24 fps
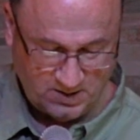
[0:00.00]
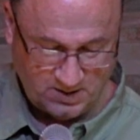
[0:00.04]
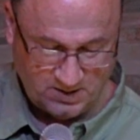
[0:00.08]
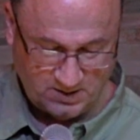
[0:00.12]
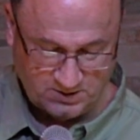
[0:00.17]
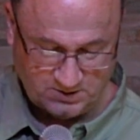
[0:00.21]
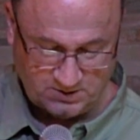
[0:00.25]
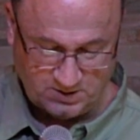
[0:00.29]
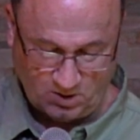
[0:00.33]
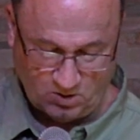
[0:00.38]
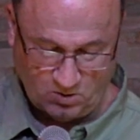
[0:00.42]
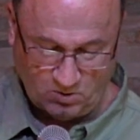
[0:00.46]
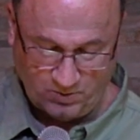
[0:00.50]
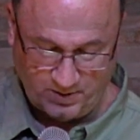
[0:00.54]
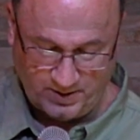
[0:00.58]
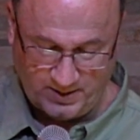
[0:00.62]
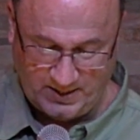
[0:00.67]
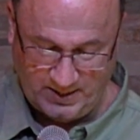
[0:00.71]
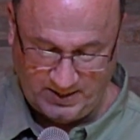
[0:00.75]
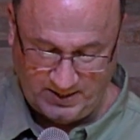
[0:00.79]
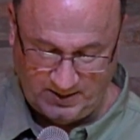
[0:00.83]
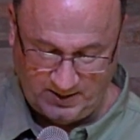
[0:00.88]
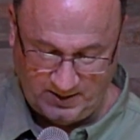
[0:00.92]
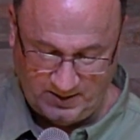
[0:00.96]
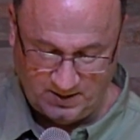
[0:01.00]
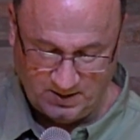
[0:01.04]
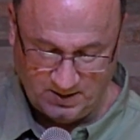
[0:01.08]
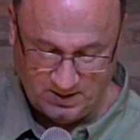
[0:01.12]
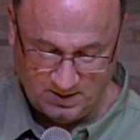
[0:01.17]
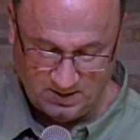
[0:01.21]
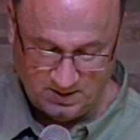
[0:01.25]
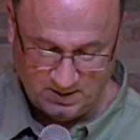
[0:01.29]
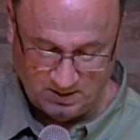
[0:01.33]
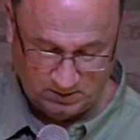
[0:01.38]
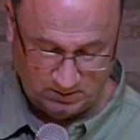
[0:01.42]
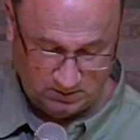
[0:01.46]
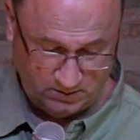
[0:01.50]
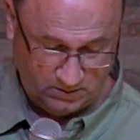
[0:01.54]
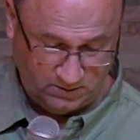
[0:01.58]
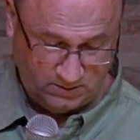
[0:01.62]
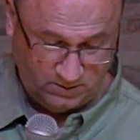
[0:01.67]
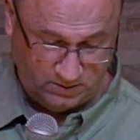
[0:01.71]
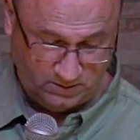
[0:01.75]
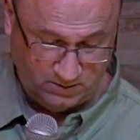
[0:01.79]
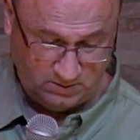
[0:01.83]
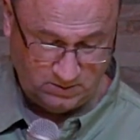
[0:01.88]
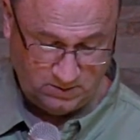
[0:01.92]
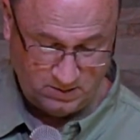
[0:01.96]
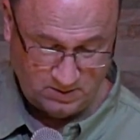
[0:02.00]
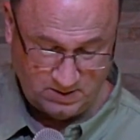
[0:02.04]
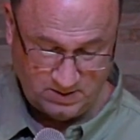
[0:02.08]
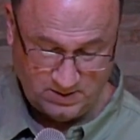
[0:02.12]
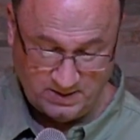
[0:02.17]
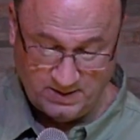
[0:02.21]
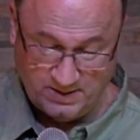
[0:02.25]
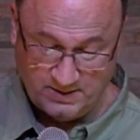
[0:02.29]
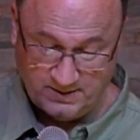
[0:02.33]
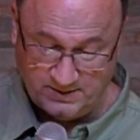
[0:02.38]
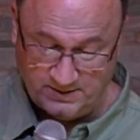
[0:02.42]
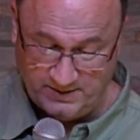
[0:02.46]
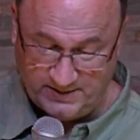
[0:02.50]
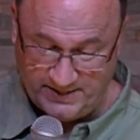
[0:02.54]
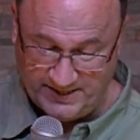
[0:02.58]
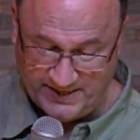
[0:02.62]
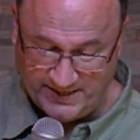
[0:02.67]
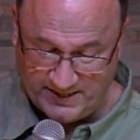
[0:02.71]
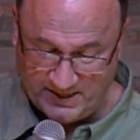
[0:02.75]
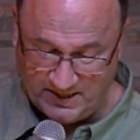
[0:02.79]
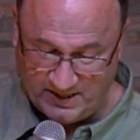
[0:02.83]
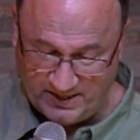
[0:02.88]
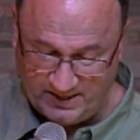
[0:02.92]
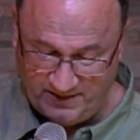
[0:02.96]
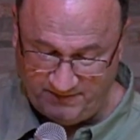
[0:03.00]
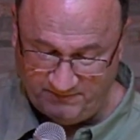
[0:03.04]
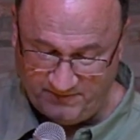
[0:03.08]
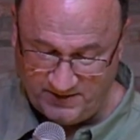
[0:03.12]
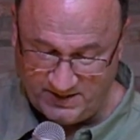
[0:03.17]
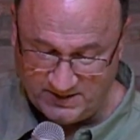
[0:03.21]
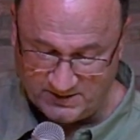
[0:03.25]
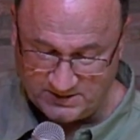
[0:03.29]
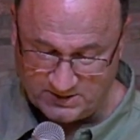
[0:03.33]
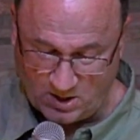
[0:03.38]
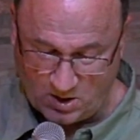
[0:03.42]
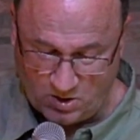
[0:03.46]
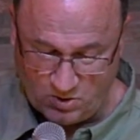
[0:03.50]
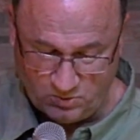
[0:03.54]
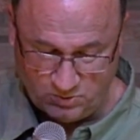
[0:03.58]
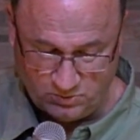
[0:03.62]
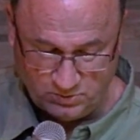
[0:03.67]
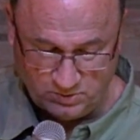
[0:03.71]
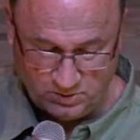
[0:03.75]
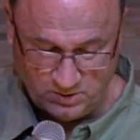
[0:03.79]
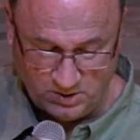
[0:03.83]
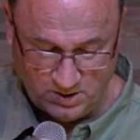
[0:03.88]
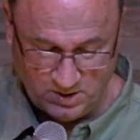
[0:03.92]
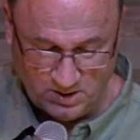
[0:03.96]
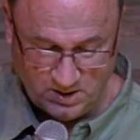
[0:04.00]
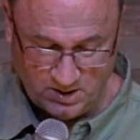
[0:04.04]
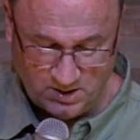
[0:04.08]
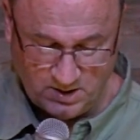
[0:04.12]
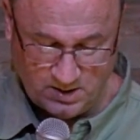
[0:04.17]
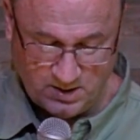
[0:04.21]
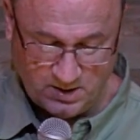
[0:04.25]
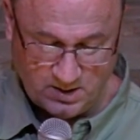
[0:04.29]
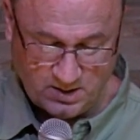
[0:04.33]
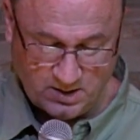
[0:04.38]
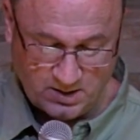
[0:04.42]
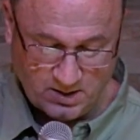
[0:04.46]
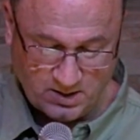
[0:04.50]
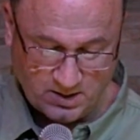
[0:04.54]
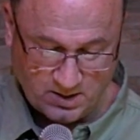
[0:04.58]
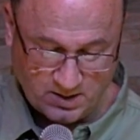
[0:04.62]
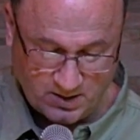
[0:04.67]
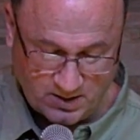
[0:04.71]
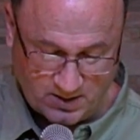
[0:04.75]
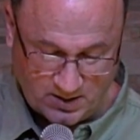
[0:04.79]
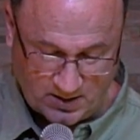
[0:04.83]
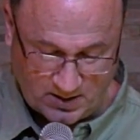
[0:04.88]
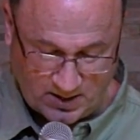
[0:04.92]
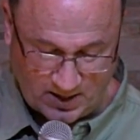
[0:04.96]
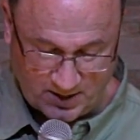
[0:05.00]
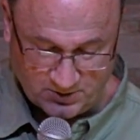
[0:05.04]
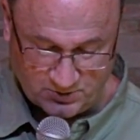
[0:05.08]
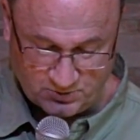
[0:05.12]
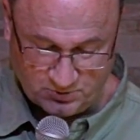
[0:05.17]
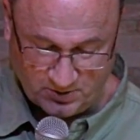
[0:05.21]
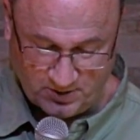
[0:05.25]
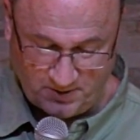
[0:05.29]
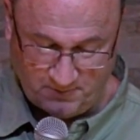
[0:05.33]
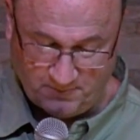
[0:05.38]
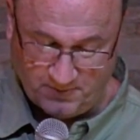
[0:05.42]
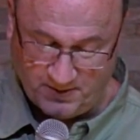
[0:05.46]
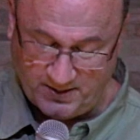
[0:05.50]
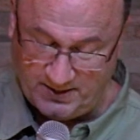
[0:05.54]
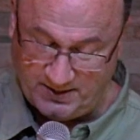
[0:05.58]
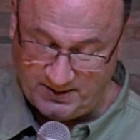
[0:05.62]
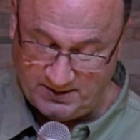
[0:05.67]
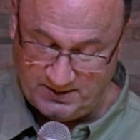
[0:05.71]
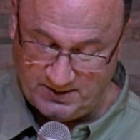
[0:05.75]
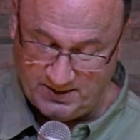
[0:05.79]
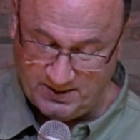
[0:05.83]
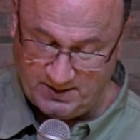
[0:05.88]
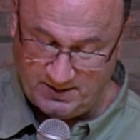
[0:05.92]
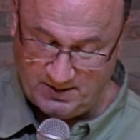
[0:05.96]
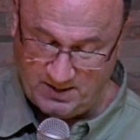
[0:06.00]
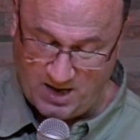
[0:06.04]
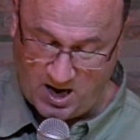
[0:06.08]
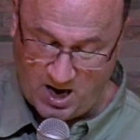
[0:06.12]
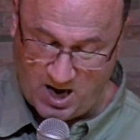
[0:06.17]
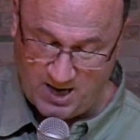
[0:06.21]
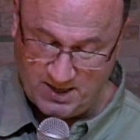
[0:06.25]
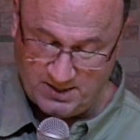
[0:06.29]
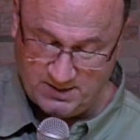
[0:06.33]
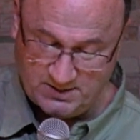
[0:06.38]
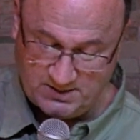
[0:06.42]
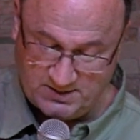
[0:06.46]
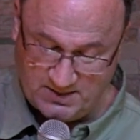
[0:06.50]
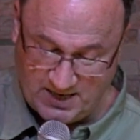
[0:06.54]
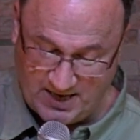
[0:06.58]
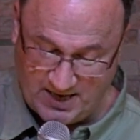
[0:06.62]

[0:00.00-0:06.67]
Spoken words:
so he did leave his own country, but he did not